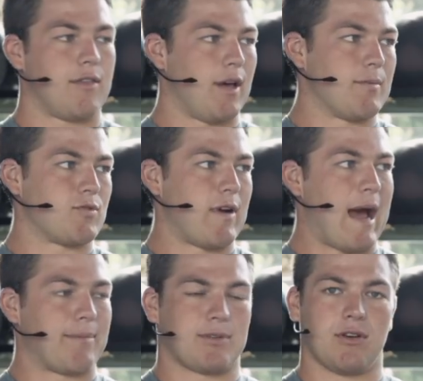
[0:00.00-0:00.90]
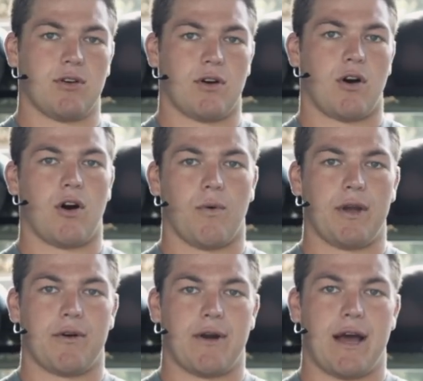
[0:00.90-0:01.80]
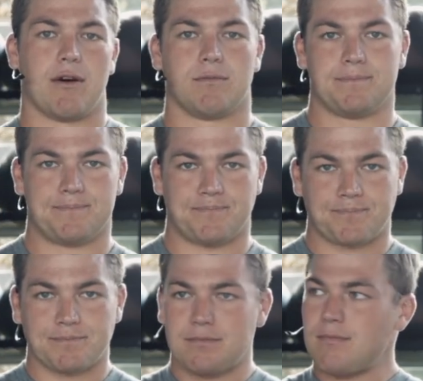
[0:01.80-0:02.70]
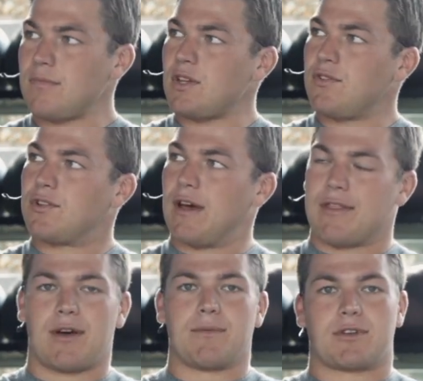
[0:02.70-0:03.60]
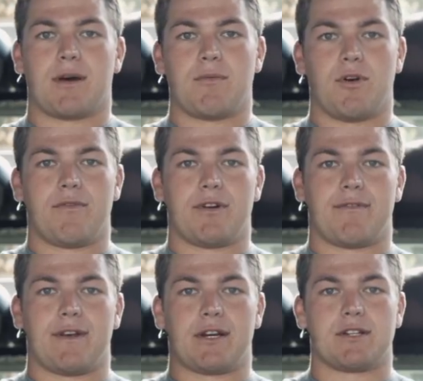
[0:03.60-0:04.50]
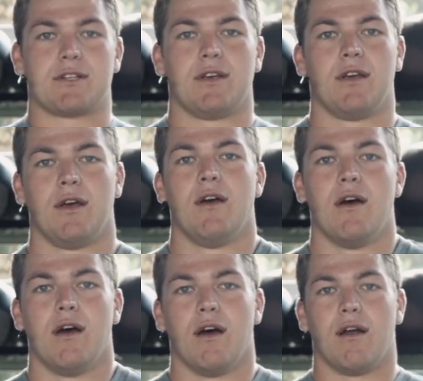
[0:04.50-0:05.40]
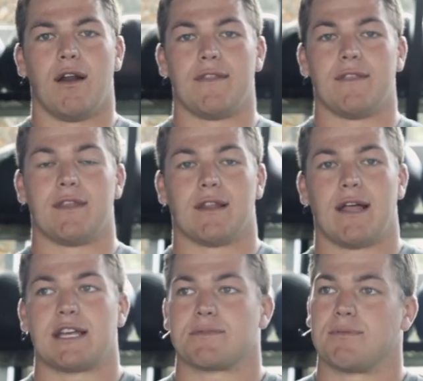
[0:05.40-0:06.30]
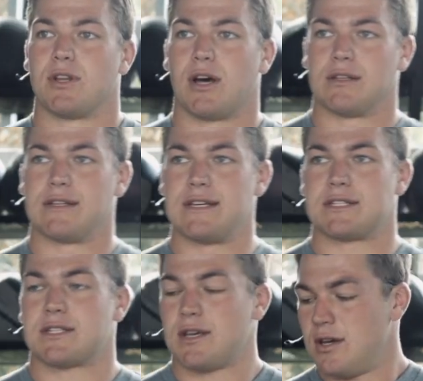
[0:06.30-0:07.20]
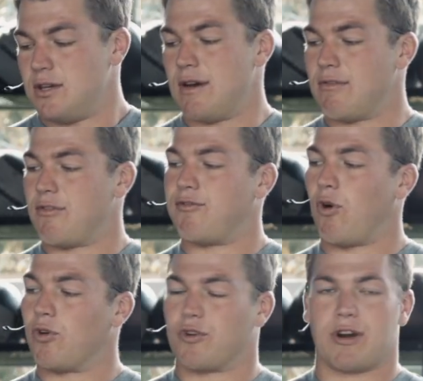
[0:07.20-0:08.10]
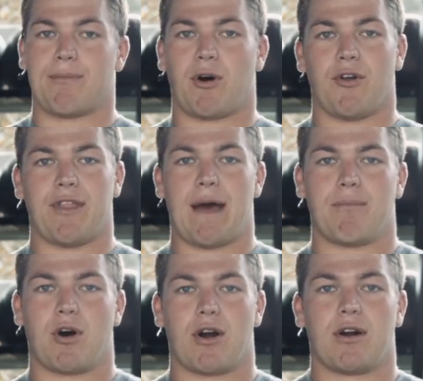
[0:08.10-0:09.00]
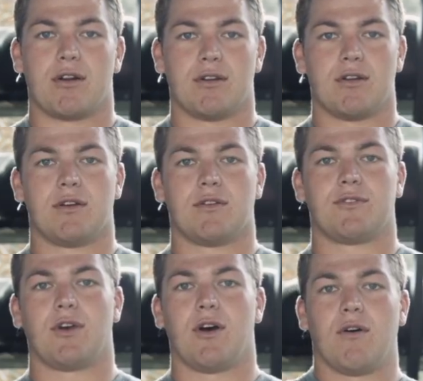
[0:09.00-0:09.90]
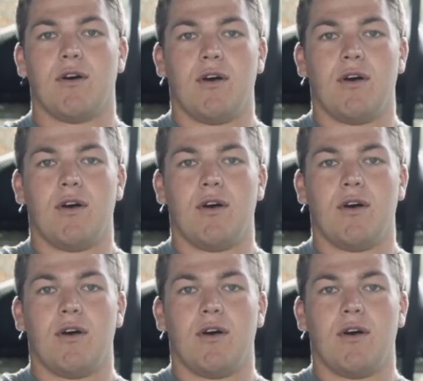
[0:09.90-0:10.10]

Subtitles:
thumbs wrapped all the way around, so that thumb is coming over your fingers. All right, and then last but not least, you have a full grip on that bar. So